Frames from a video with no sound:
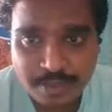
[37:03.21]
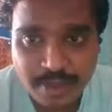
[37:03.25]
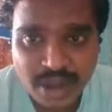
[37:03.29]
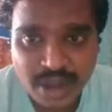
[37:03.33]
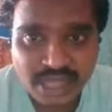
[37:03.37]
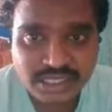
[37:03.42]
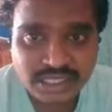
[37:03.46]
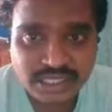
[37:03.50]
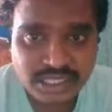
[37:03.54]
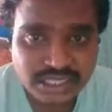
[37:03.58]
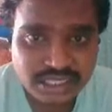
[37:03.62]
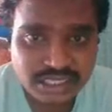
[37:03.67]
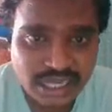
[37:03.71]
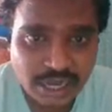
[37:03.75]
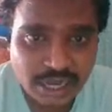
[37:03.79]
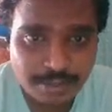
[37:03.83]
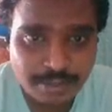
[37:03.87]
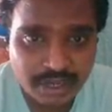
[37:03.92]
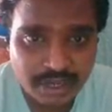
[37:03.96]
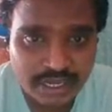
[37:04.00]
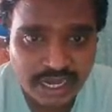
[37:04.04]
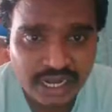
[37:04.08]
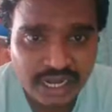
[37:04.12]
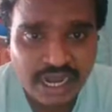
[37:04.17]
Okay, once the
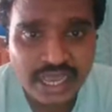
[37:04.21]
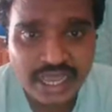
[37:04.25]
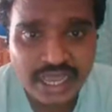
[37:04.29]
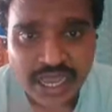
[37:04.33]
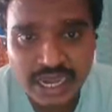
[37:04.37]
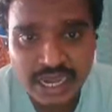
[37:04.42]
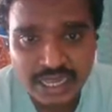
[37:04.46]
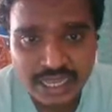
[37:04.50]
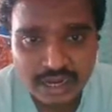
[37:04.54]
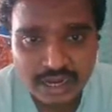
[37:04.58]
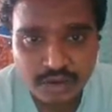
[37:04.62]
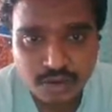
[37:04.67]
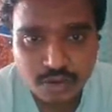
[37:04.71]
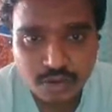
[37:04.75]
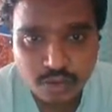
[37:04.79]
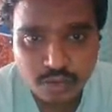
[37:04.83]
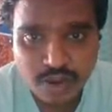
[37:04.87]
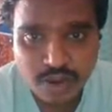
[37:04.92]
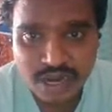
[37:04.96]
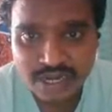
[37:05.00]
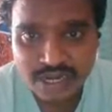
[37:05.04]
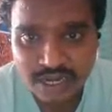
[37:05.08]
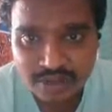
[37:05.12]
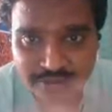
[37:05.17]
process is completed,
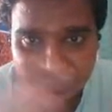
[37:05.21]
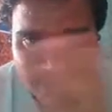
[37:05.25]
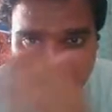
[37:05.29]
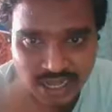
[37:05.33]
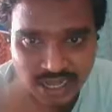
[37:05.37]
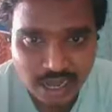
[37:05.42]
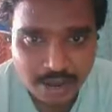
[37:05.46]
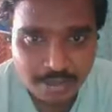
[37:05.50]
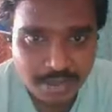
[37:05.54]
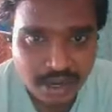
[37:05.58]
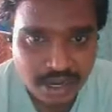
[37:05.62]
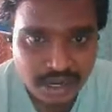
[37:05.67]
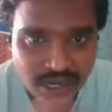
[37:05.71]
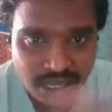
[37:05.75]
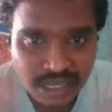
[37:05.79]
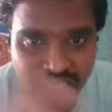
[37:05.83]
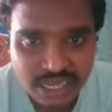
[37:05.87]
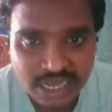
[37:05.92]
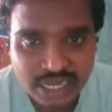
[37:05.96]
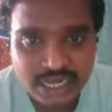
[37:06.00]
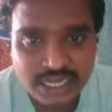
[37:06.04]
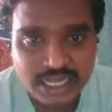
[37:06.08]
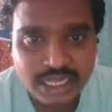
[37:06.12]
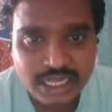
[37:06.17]
again the new water will
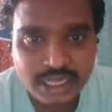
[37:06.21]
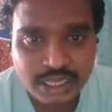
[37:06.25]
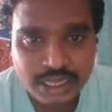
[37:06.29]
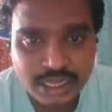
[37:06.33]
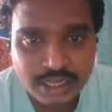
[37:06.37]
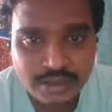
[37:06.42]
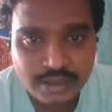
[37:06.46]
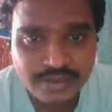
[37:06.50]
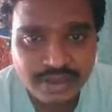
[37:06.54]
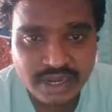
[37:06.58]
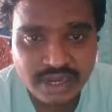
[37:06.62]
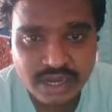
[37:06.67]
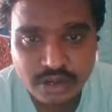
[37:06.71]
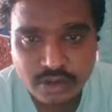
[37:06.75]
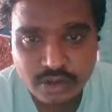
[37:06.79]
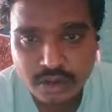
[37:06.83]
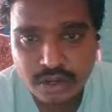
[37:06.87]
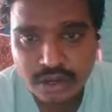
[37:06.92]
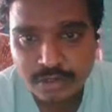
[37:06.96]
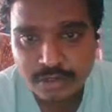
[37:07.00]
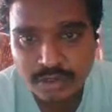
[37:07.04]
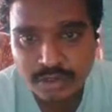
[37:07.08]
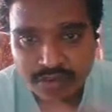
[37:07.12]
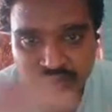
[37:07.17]
come, and again
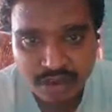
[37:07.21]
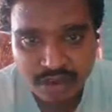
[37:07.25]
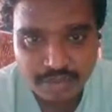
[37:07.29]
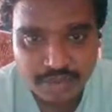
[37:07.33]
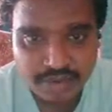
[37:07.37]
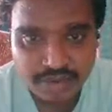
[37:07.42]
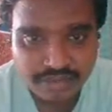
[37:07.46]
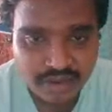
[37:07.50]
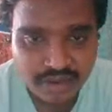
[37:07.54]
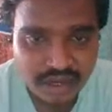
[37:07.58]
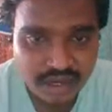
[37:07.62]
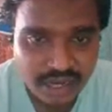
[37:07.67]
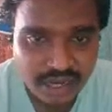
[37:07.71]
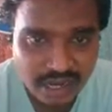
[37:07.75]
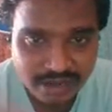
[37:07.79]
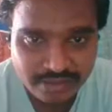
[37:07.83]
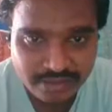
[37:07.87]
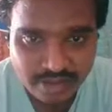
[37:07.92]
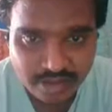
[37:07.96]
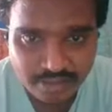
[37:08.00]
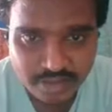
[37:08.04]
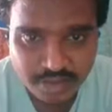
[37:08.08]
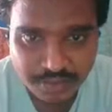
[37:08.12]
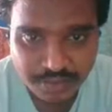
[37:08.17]
we need to remove some
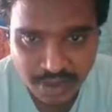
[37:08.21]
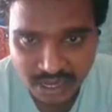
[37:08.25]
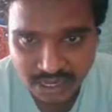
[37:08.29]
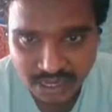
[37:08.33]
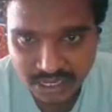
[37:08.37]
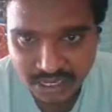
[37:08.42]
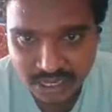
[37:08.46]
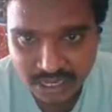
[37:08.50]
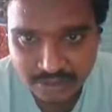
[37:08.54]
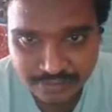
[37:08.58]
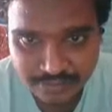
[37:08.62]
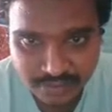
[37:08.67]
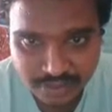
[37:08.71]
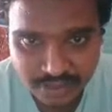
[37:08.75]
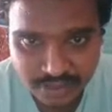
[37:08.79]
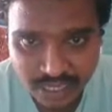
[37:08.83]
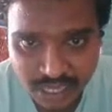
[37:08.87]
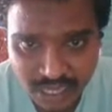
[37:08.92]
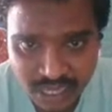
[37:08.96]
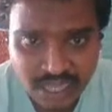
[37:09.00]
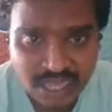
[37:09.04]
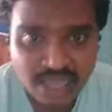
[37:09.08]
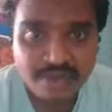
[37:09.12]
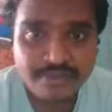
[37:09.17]
different kinds of the
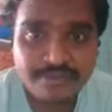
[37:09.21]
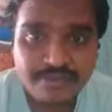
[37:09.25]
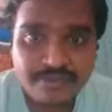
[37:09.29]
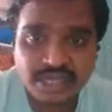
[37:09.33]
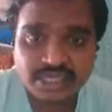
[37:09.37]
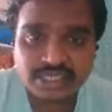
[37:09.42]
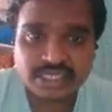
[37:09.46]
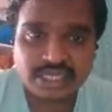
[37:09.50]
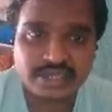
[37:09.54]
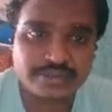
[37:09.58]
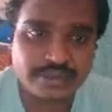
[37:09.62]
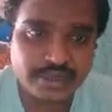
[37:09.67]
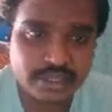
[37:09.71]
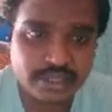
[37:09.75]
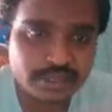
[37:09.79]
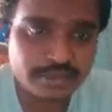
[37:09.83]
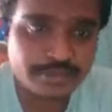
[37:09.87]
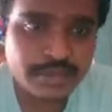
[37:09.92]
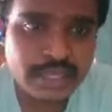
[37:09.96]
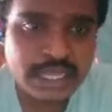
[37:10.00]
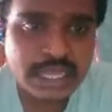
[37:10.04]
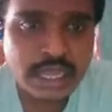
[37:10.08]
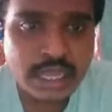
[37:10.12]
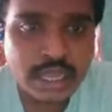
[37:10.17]
particles for the fresh
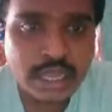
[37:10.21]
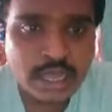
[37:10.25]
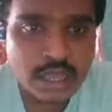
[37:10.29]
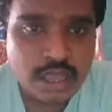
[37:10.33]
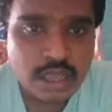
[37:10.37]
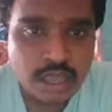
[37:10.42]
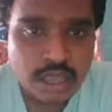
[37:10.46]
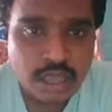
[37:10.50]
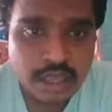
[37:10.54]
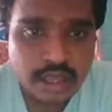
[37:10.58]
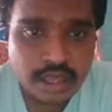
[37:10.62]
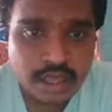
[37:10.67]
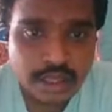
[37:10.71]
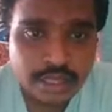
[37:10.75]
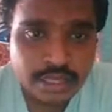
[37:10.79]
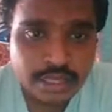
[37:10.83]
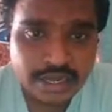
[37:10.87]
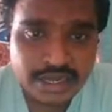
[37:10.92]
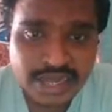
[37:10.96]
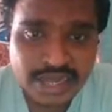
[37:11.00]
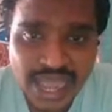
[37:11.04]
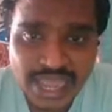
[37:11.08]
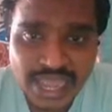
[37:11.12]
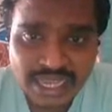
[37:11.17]
sewage.
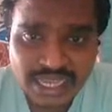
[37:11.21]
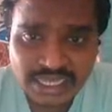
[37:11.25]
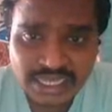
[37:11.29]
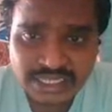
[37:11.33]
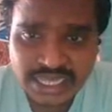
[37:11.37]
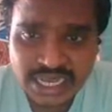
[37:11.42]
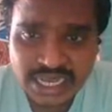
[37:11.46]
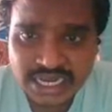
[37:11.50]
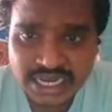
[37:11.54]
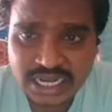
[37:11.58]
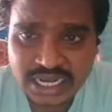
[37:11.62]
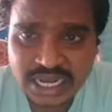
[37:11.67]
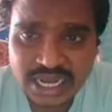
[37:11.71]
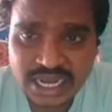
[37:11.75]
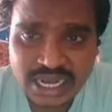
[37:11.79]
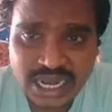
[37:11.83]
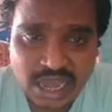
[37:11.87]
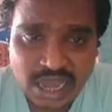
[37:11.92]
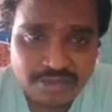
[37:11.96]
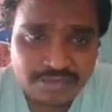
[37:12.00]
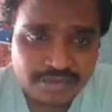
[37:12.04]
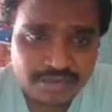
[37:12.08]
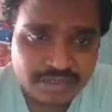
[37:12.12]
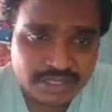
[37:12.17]
The tank
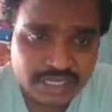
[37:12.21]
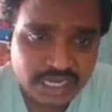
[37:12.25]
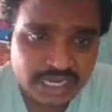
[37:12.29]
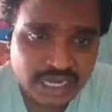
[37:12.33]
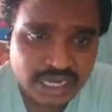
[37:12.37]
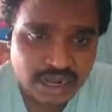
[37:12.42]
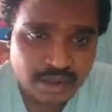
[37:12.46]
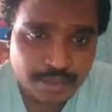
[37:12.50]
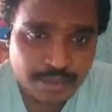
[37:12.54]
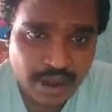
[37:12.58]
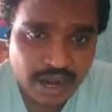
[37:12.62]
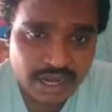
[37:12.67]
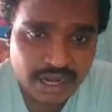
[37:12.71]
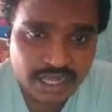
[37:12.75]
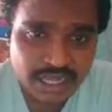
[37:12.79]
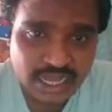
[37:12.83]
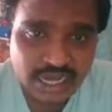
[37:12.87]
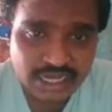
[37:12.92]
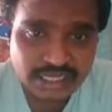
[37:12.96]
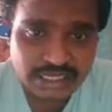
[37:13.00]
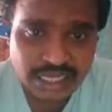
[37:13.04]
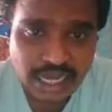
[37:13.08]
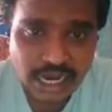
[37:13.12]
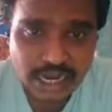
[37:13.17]
is then cleaned of
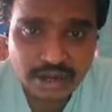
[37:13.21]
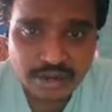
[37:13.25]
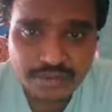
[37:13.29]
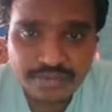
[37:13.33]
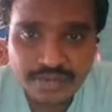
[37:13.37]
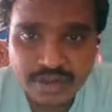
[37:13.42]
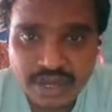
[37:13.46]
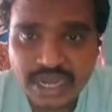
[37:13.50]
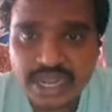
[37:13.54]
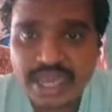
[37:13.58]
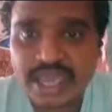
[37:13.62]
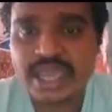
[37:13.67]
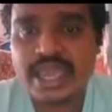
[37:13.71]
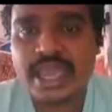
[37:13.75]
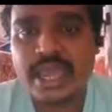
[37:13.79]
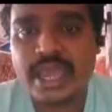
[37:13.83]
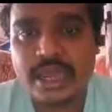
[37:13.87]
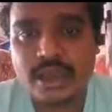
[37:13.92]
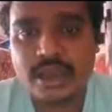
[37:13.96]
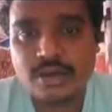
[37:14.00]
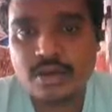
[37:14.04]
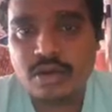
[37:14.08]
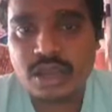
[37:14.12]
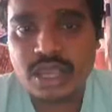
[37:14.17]
settled particles and
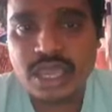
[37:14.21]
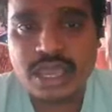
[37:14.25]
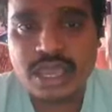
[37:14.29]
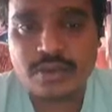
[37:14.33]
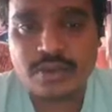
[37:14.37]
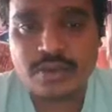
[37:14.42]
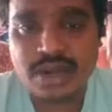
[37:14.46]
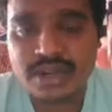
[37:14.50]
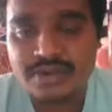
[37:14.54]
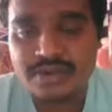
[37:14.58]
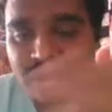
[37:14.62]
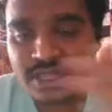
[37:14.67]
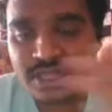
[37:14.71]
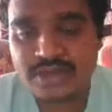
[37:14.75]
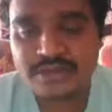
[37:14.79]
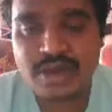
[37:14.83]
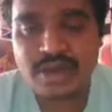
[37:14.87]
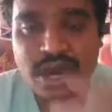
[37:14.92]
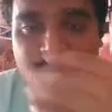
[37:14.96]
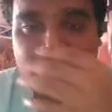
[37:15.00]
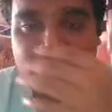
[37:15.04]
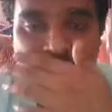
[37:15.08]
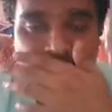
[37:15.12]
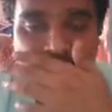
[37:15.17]
filled again.
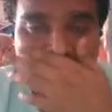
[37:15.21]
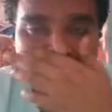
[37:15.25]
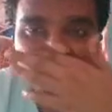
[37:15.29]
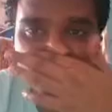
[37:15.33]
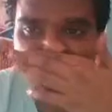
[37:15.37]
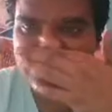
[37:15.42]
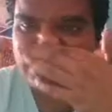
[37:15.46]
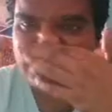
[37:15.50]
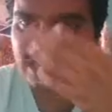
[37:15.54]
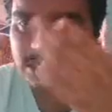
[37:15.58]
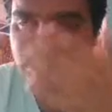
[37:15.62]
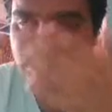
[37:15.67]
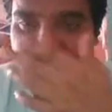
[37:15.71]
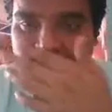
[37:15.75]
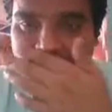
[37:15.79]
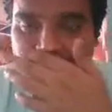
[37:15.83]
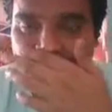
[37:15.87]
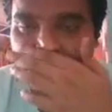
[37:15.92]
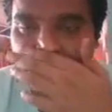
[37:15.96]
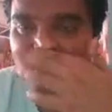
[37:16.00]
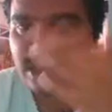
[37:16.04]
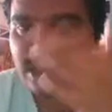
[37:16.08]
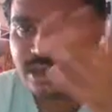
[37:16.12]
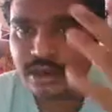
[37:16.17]
Okay, whatever the
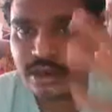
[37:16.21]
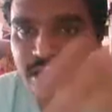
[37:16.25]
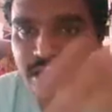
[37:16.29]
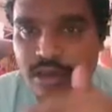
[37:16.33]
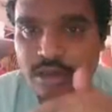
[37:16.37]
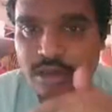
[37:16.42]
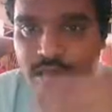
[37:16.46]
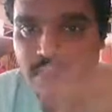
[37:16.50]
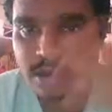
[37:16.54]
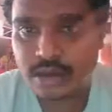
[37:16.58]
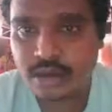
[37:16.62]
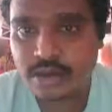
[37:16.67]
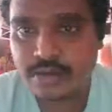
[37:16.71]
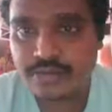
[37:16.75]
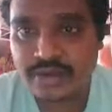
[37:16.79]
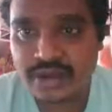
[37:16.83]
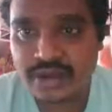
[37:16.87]
particles are settled